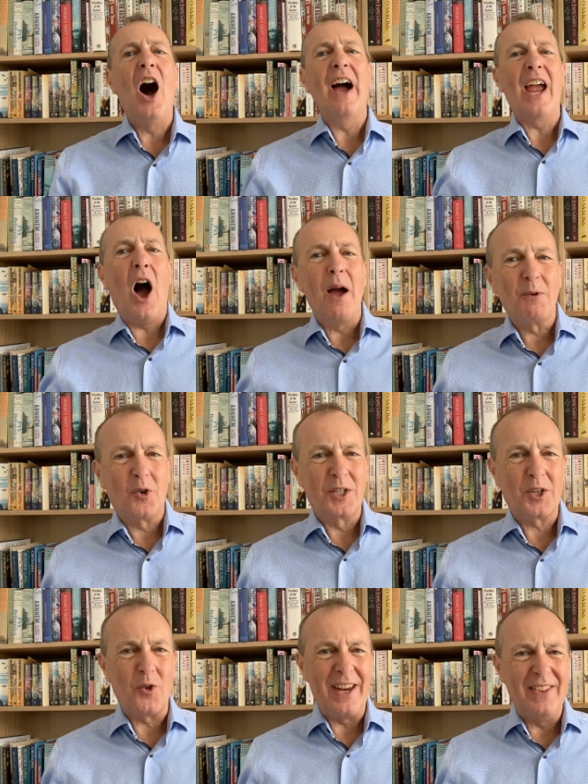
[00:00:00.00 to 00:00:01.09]
Hi, I'm
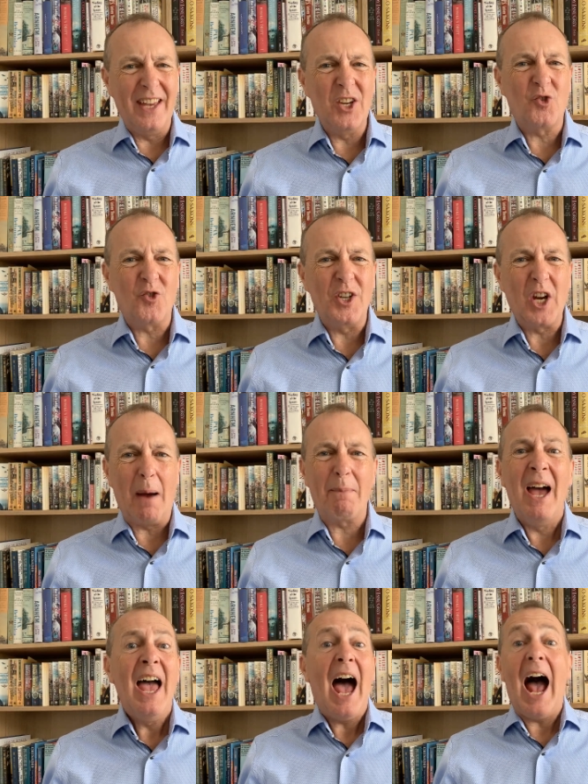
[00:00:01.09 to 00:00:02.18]
Chris Green, the History Chap,
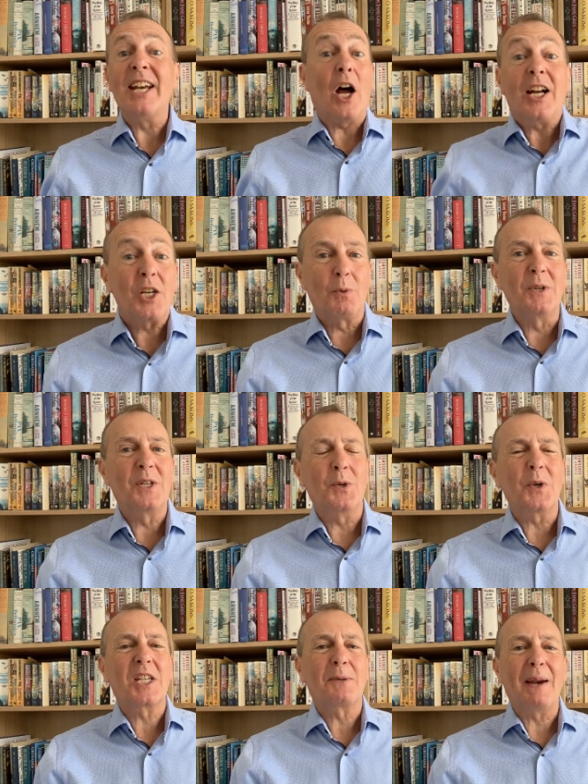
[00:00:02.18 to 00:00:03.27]
and I just wanted
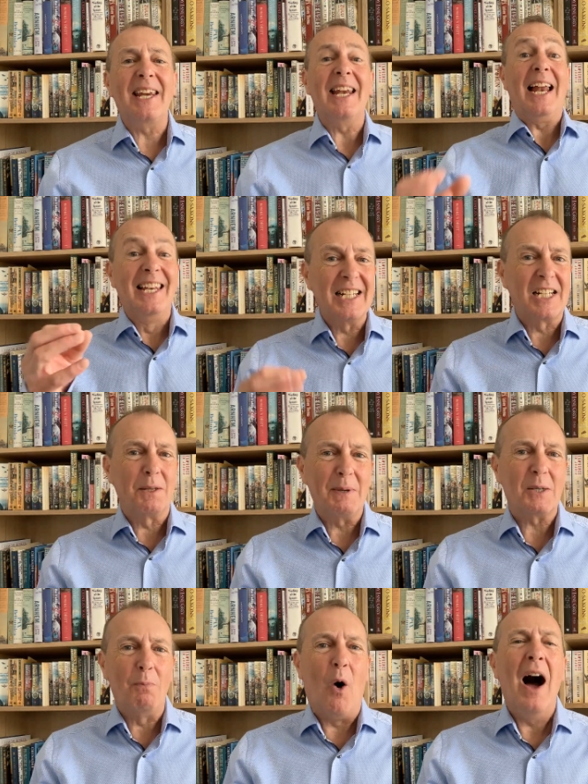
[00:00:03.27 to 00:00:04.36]
to explain a little
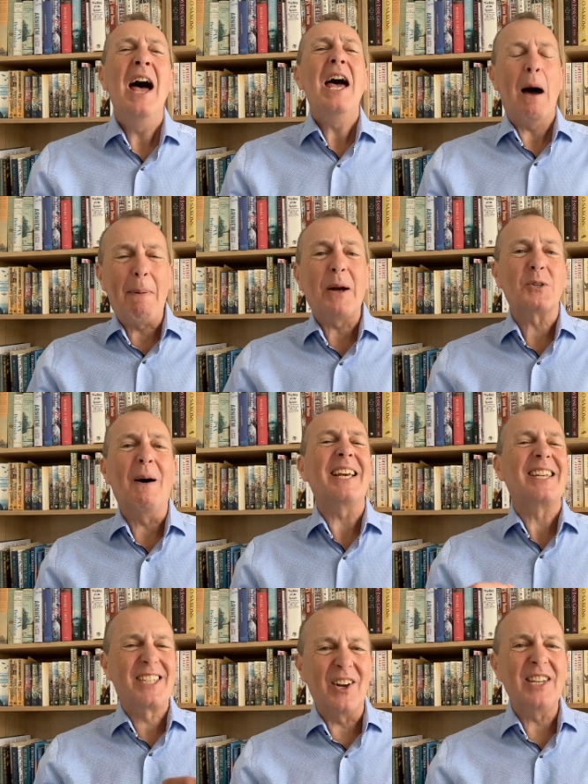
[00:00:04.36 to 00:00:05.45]
bit more about my
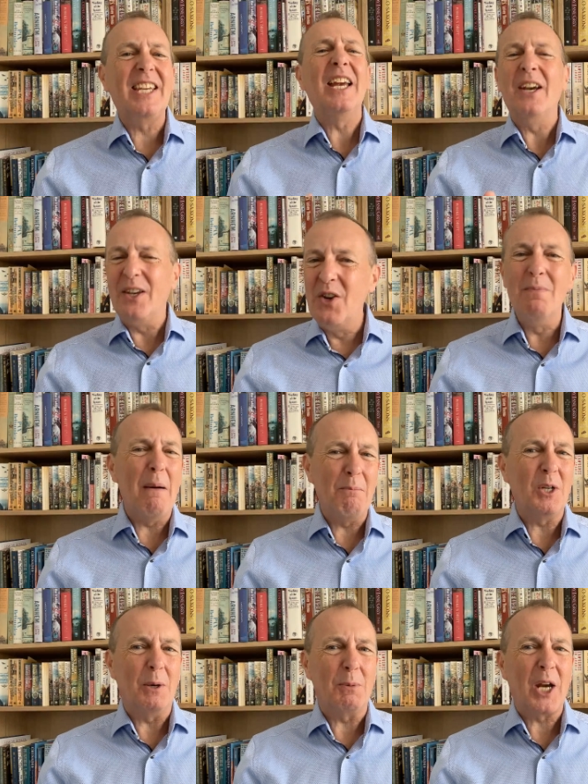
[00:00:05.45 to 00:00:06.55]
exciting new
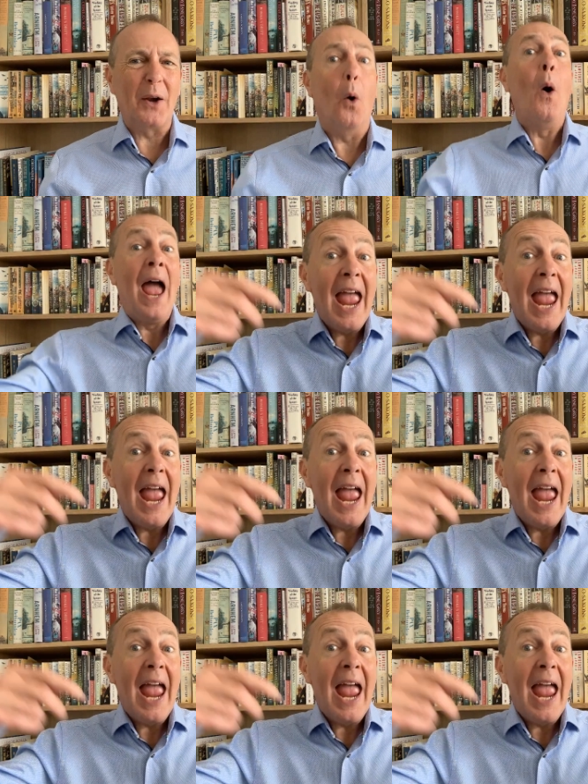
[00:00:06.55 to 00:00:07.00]
membership channel